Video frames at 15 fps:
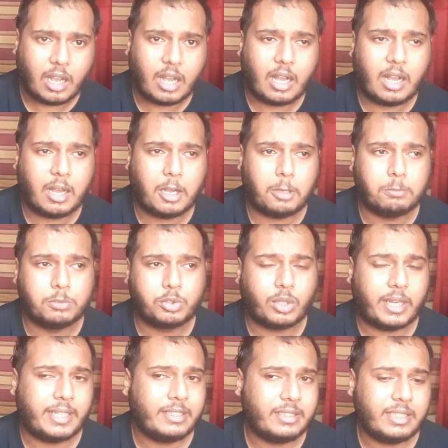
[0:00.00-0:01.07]
So
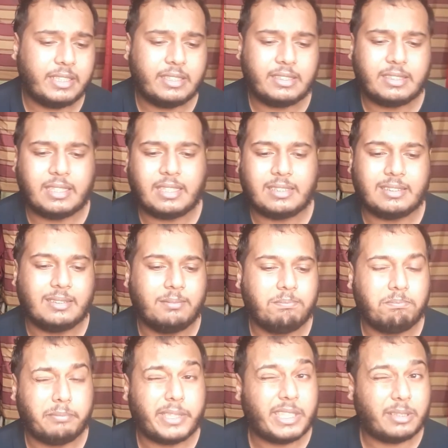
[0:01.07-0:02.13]
I think that
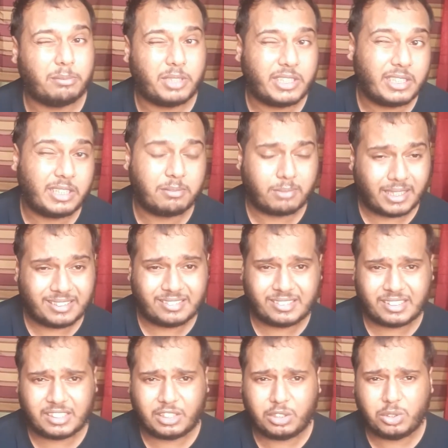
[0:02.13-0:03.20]
maybe they might
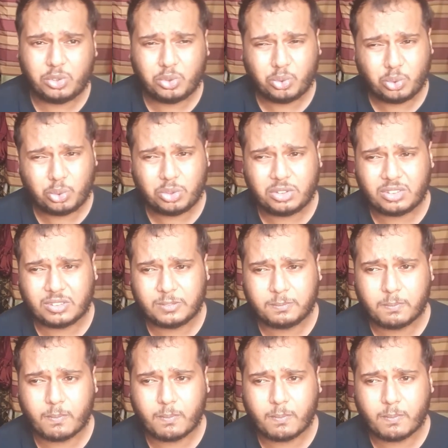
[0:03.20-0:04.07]
still lose,